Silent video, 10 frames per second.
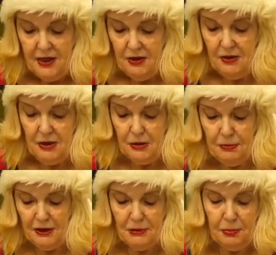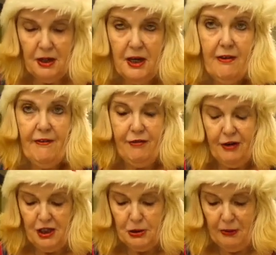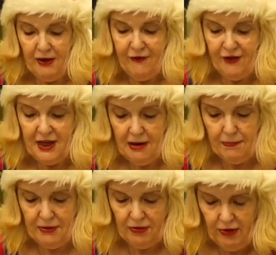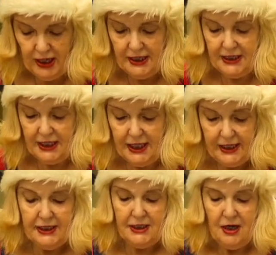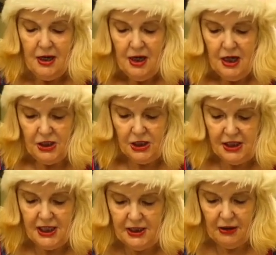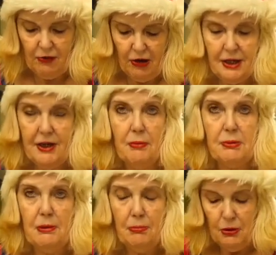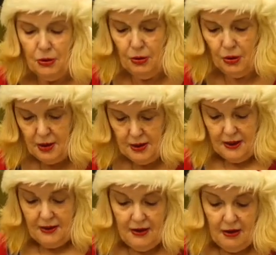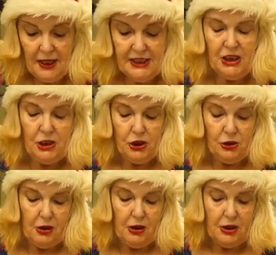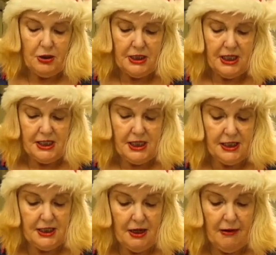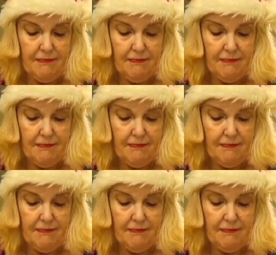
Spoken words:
You know, you're supposed to put it in the fridge, but I think it'll be alright as it is. I just need to grind up some more icing sugar because this is,